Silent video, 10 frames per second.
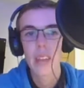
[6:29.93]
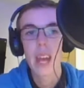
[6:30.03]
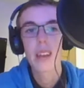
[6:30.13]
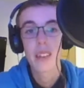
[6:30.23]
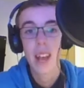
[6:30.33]

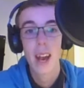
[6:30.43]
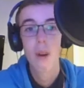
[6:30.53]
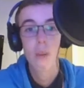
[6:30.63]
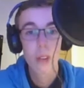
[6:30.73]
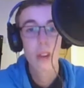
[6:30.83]
That is
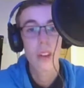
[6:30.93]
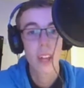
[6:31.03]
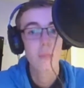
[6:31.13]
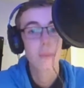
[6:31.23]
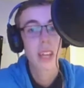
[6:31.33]
how good
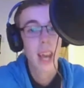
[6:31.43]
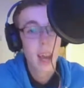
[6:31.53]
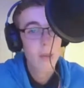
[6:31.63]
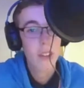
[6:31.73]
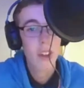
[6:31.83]
it's been,
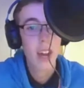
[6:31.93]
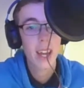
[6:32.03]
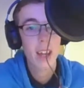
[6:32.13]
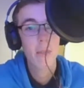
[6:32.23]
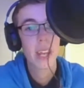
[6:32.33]
how
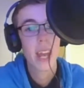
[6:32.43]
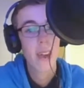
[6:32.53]
tight it's been.